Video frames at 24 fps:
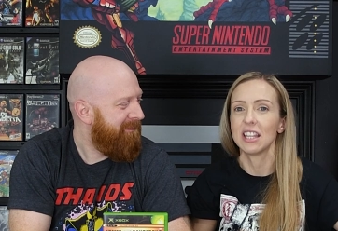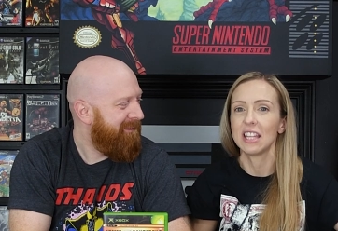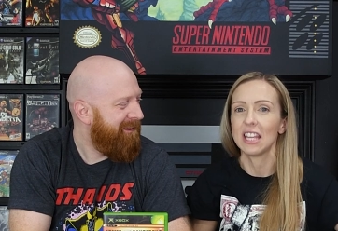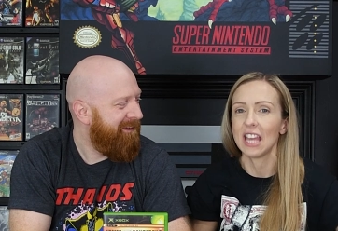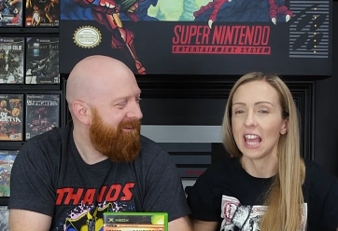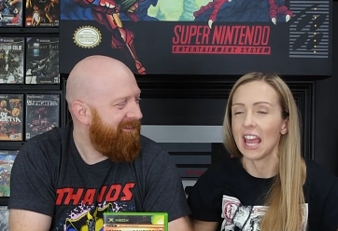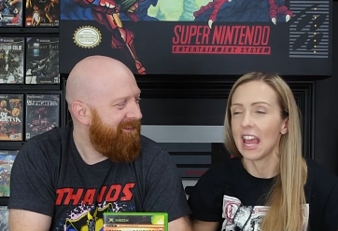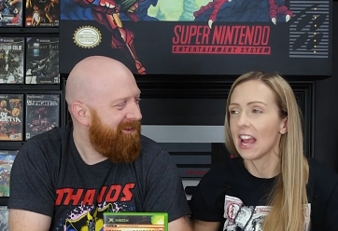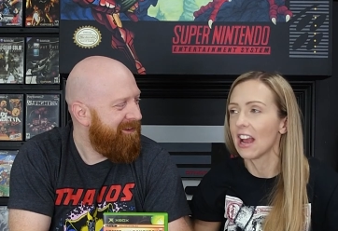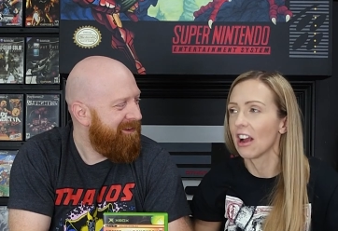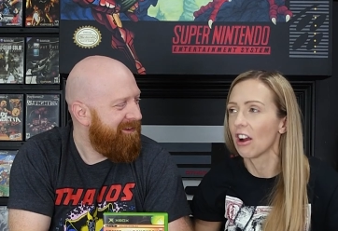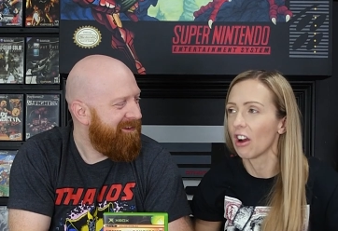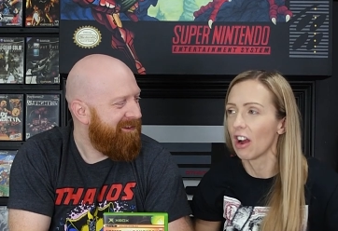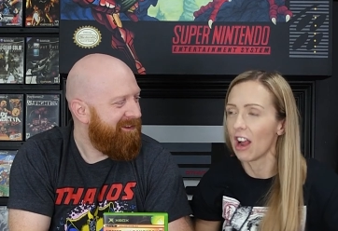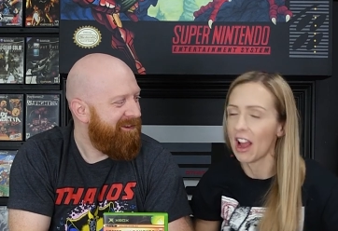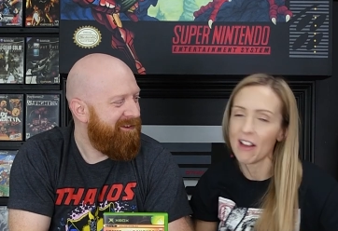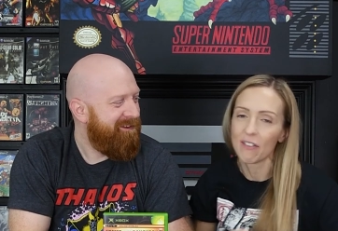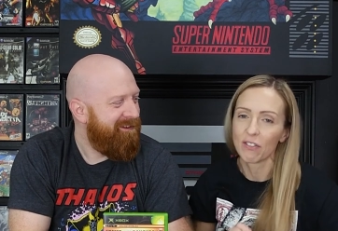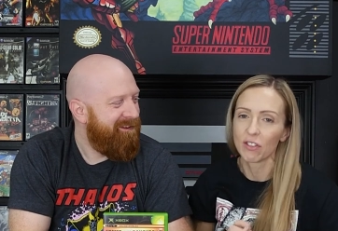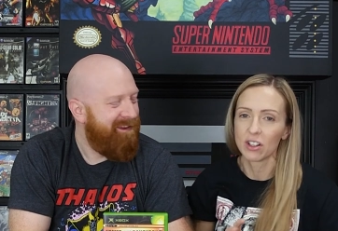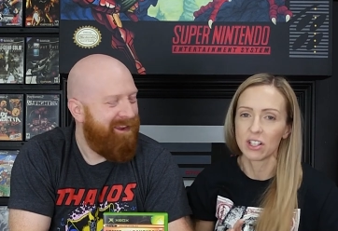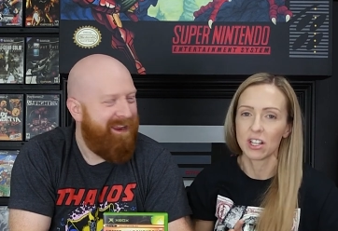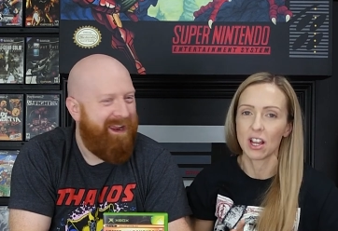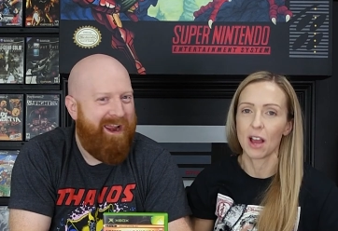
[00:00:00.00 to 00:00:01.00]
Speaker 1: the yeah. air
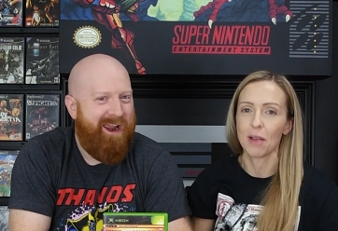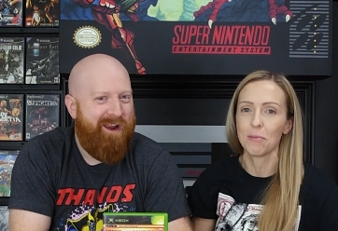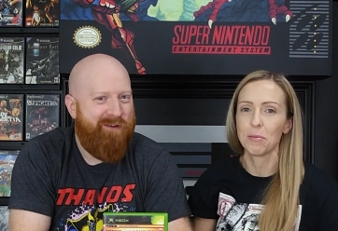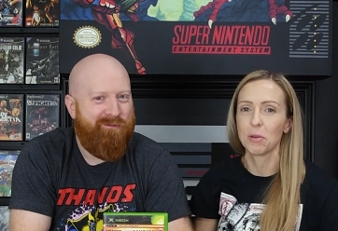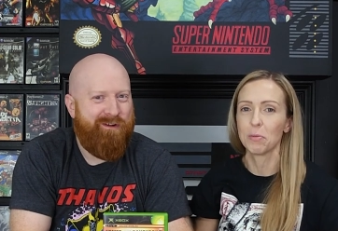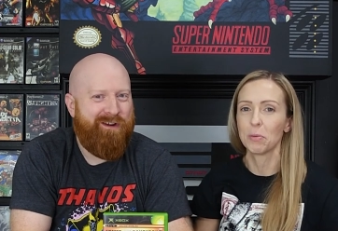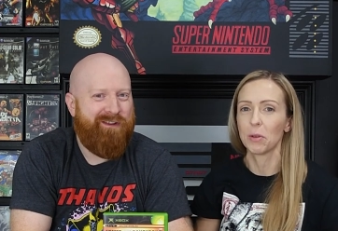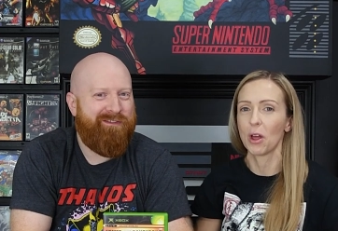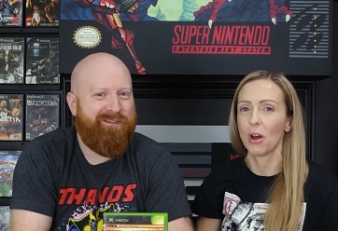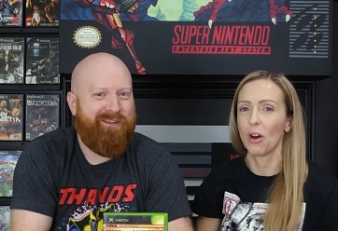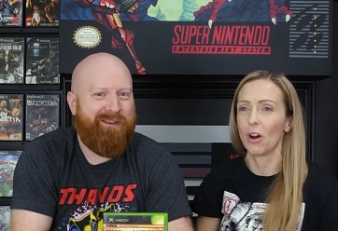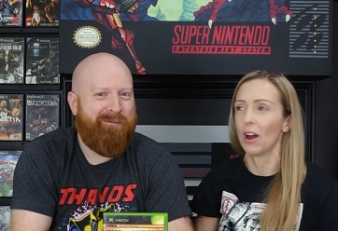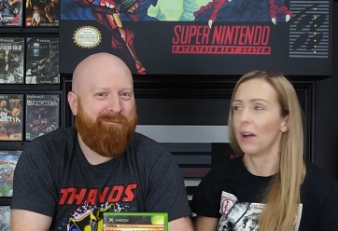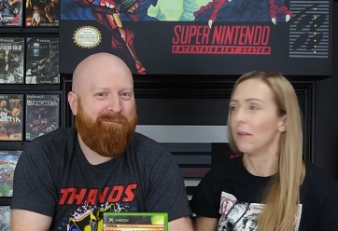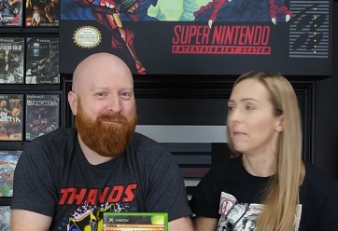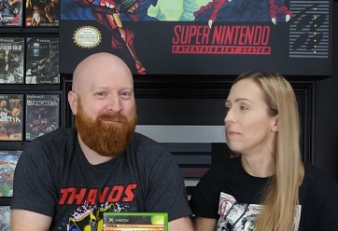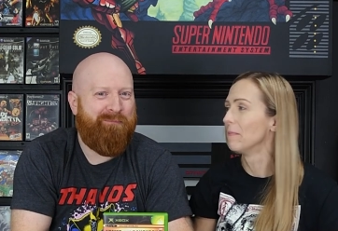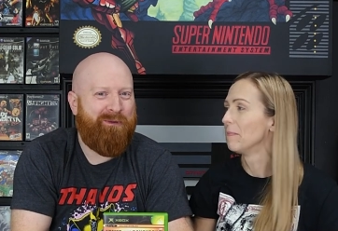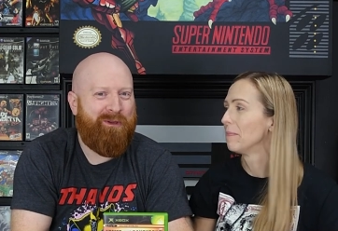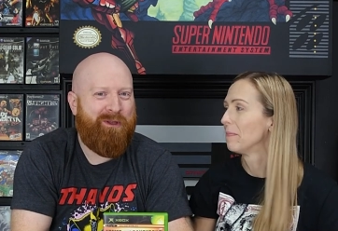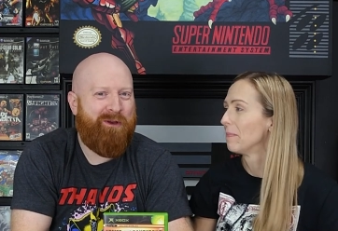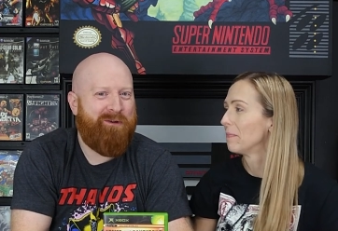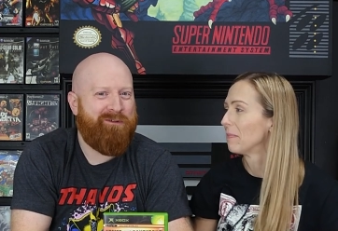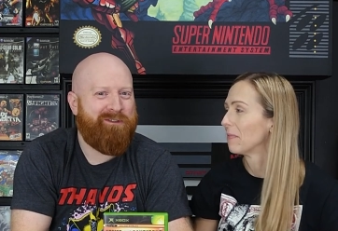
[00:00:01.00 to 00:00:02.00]
every time everything you blow up.
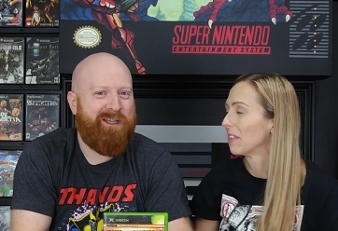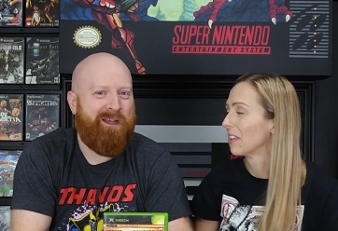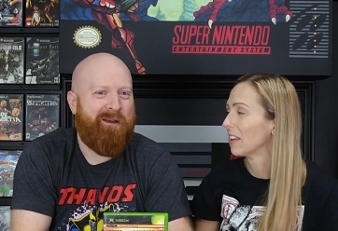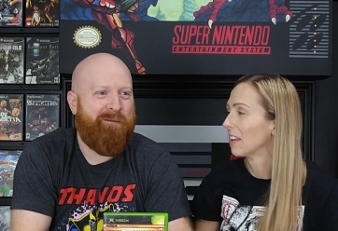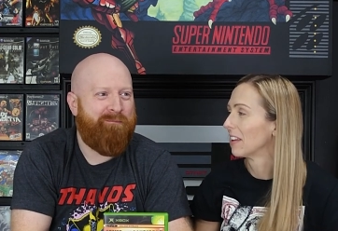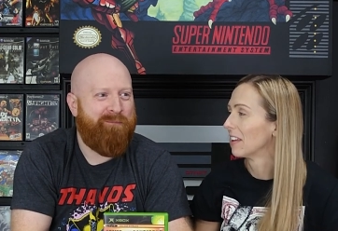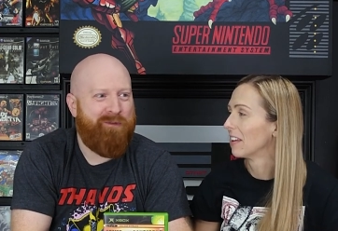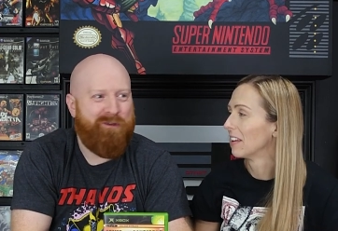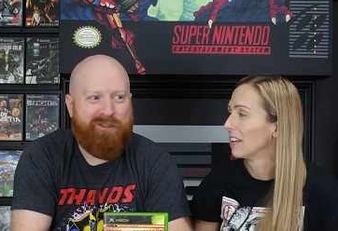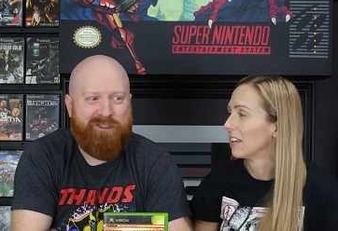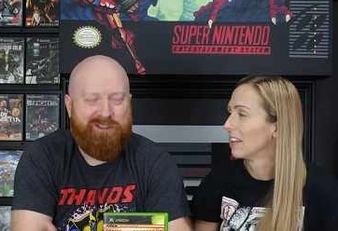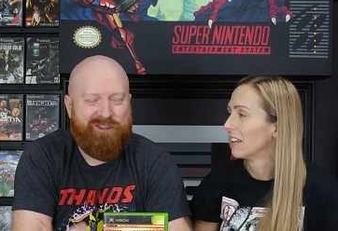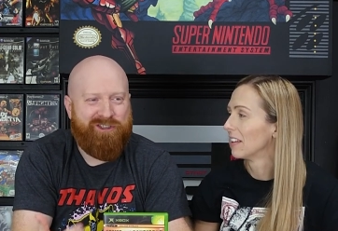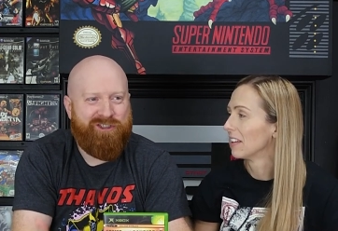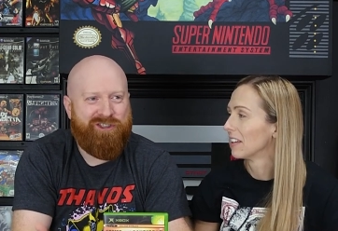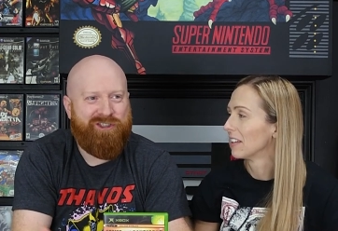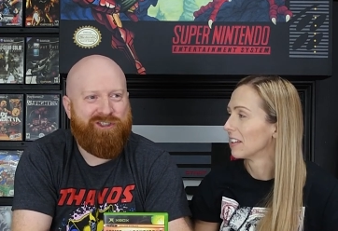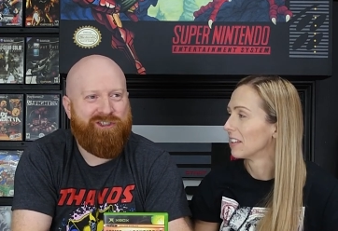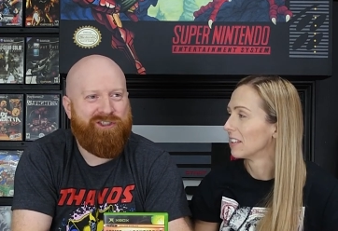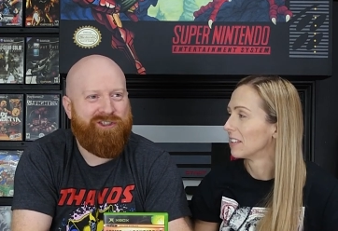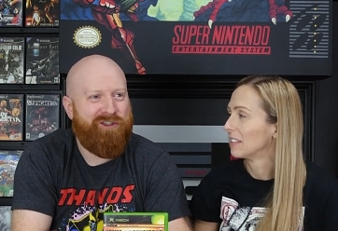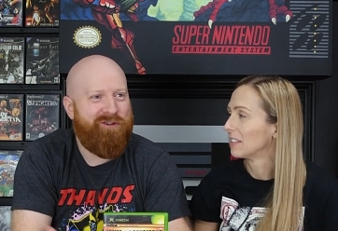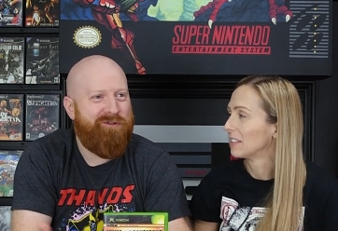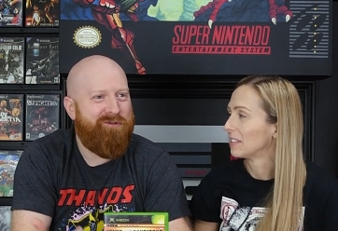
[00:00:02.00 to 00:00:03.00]
Everything blows up. You could
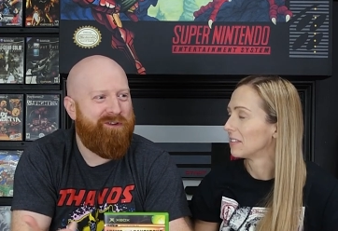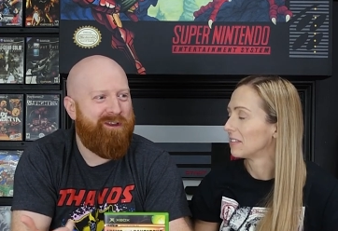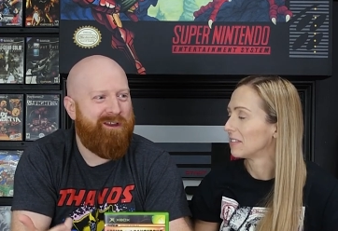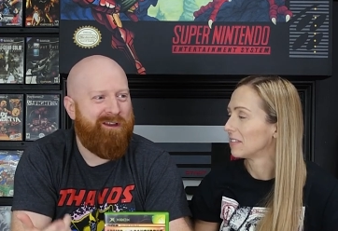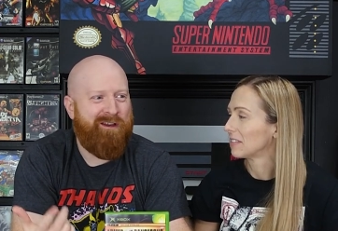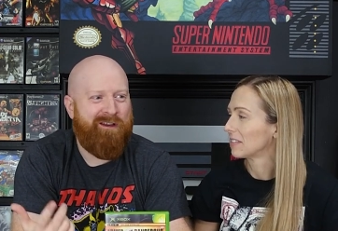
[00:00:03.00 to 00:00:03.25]
shoot a